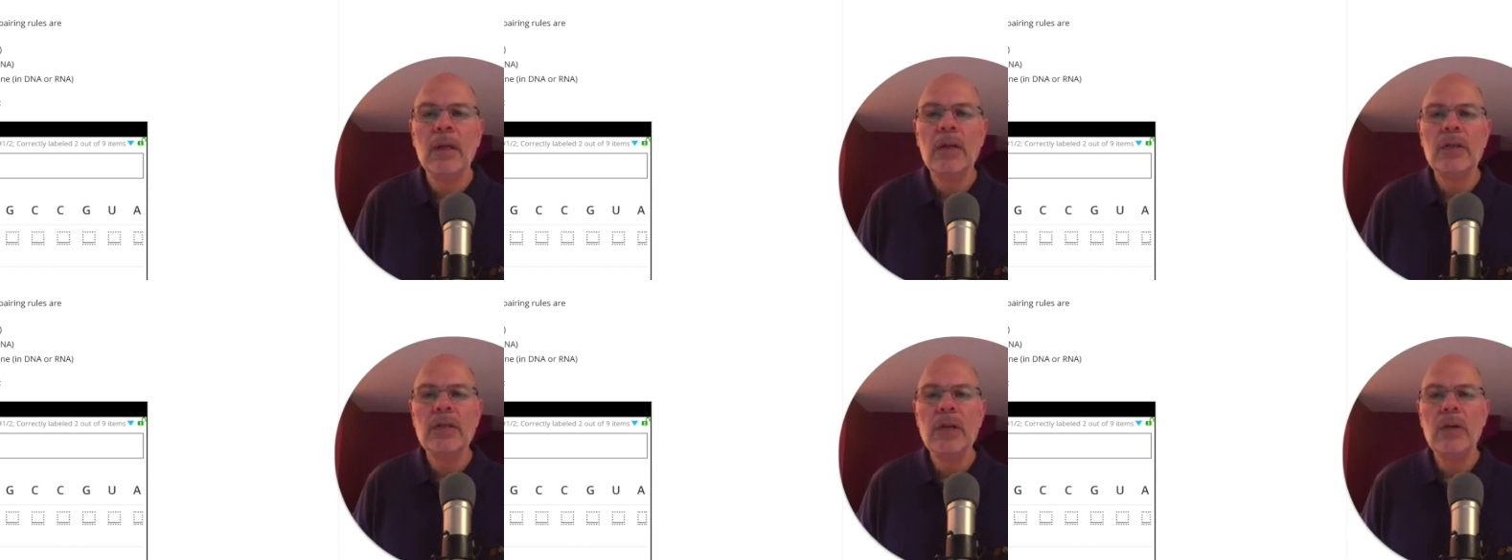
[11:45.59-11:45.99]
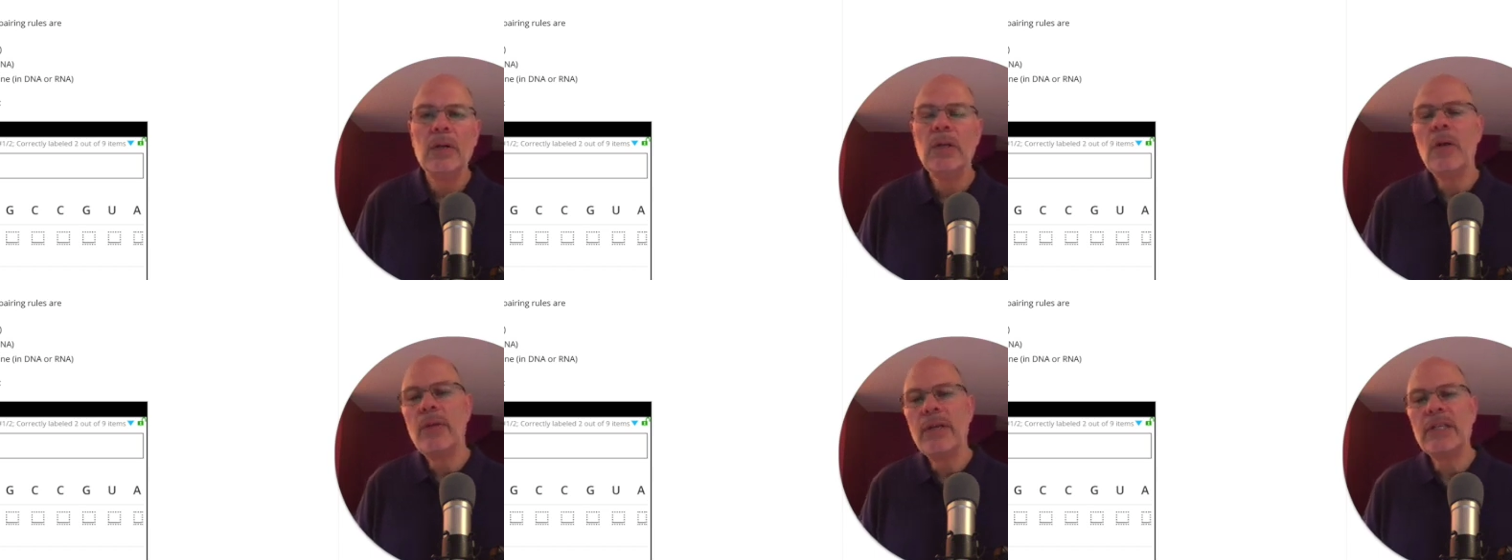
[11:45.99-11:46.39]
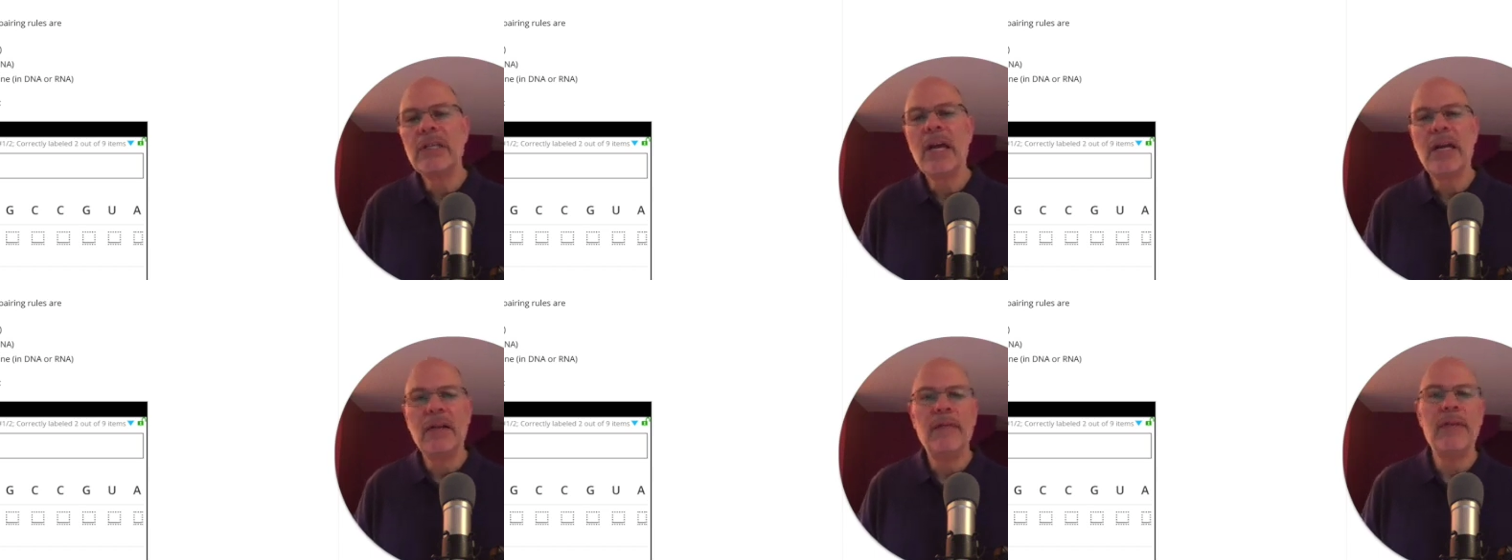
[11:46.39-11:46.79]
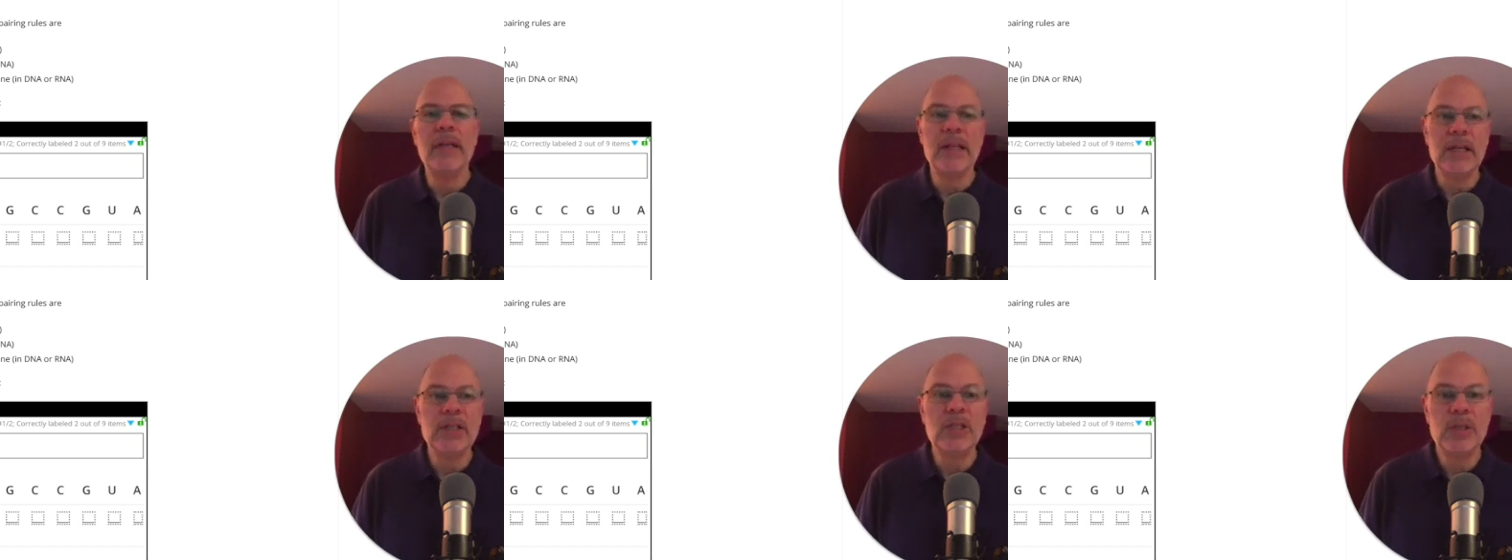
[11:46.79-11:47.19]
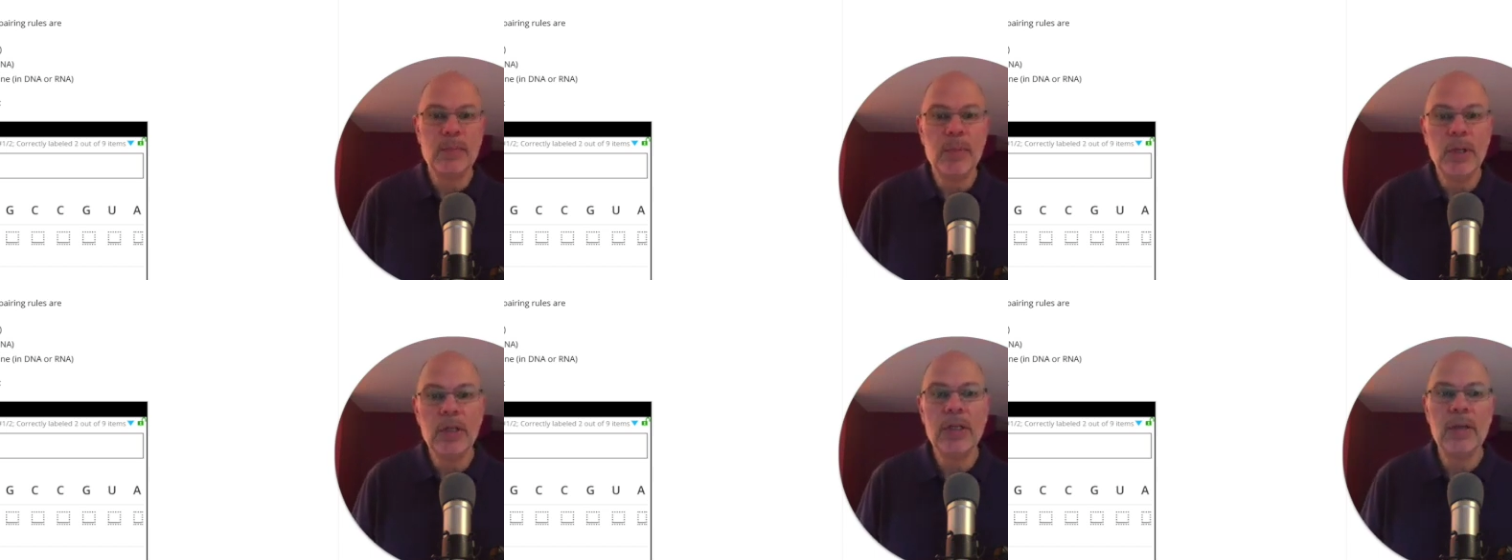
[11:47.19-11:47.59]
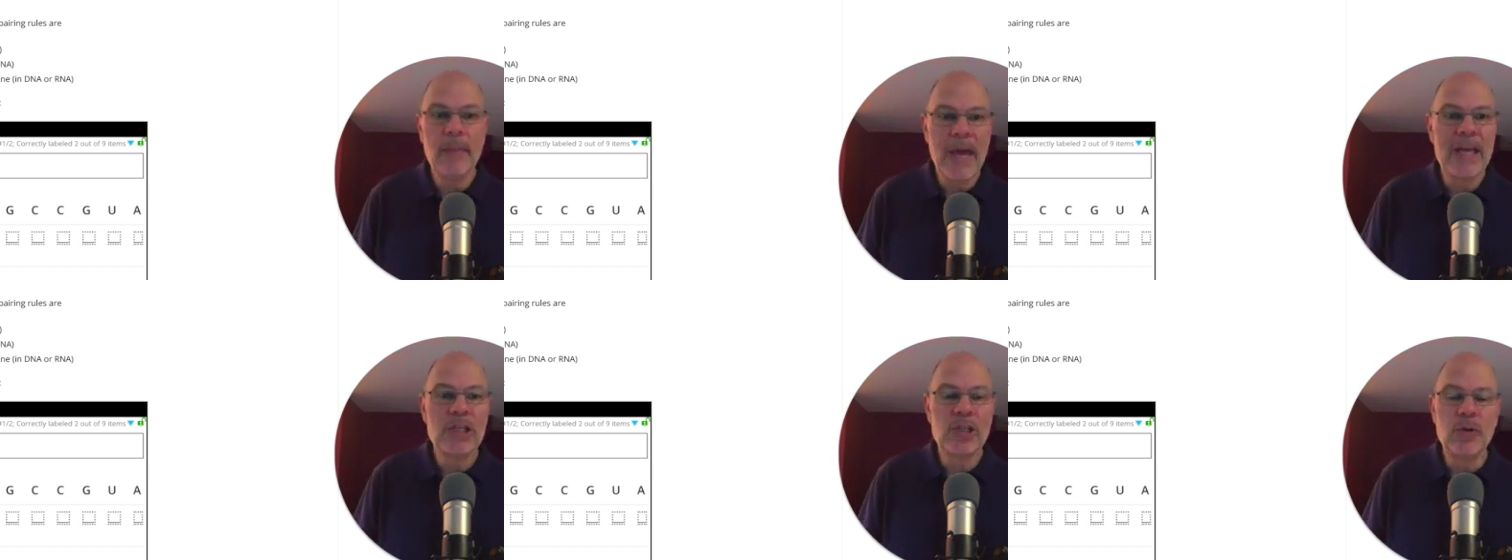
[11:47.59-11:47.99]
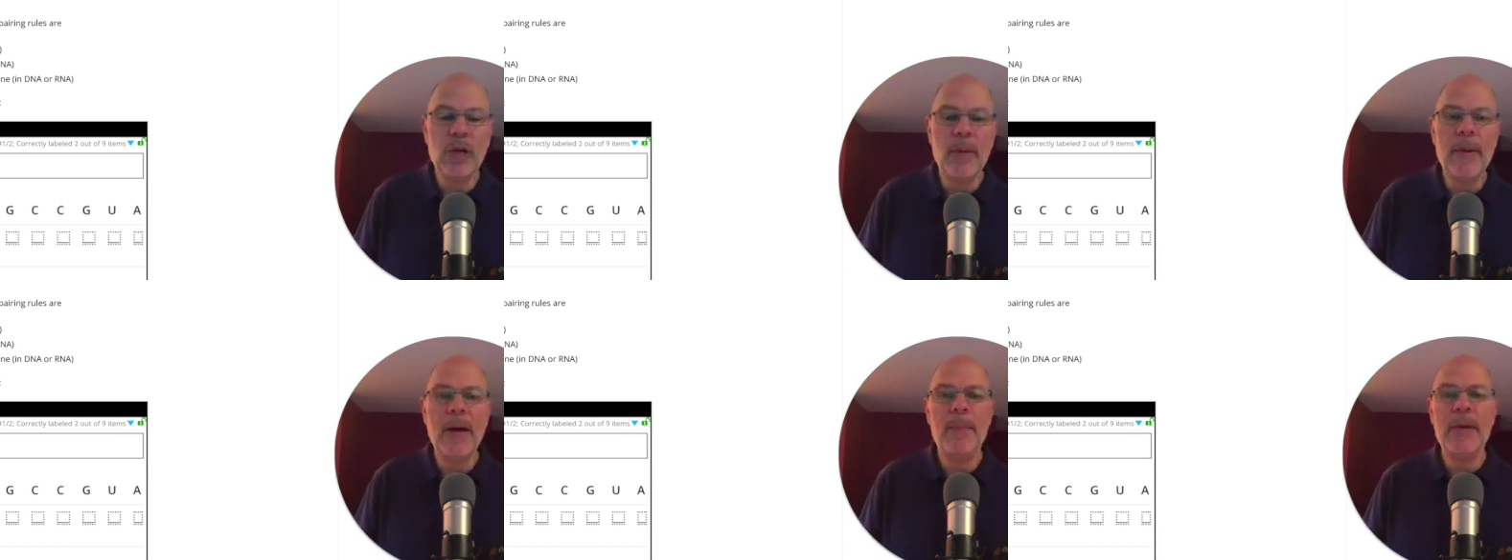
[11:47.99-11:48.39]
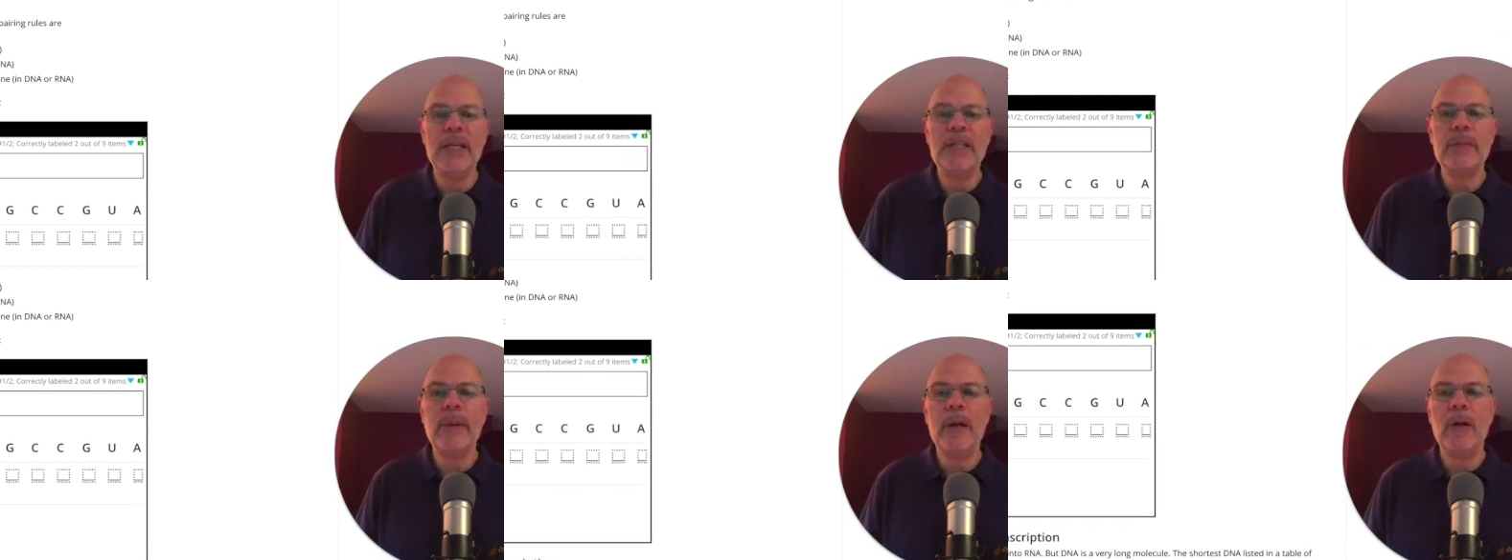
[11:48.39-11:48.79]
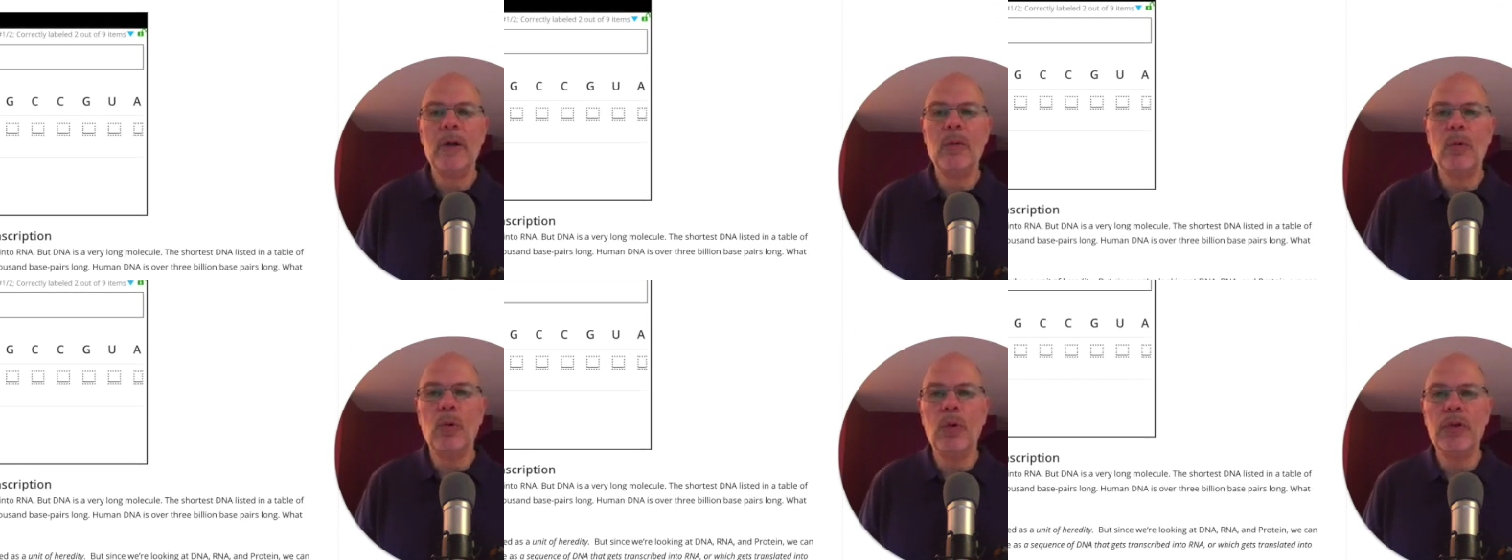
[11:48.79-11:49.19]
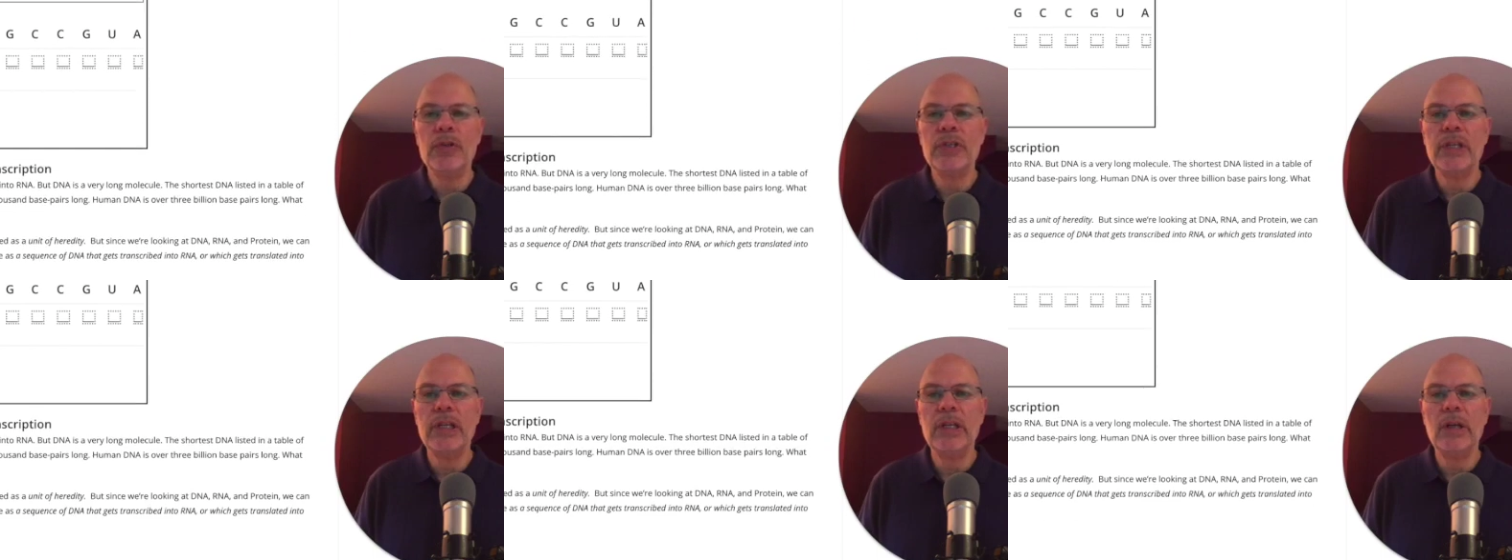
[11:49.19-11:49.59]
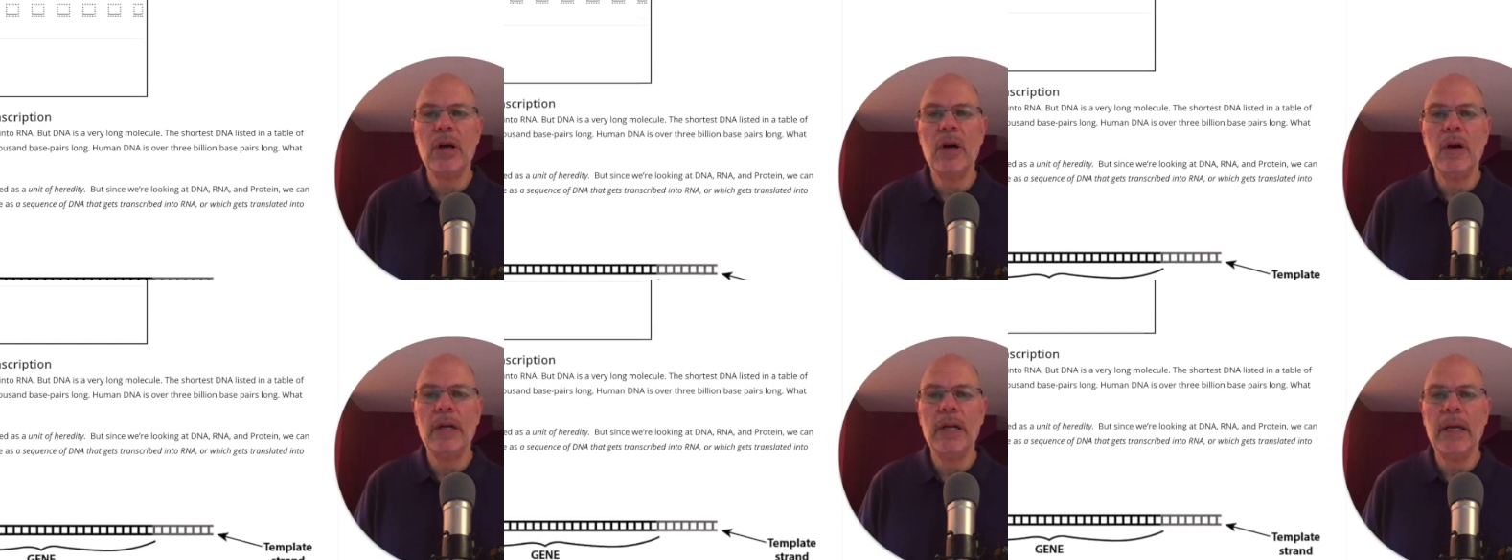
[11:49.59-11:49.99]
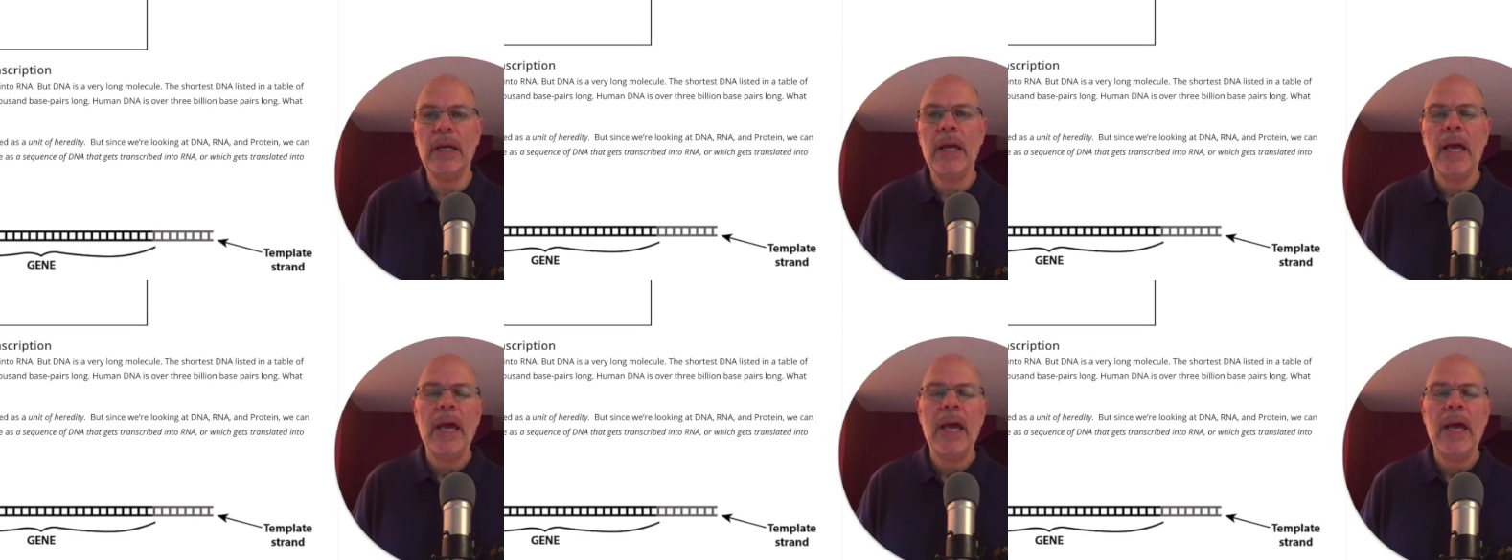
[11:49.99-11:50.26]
So, this kind of thing. That's just building mastery about base pairing rules in RNA.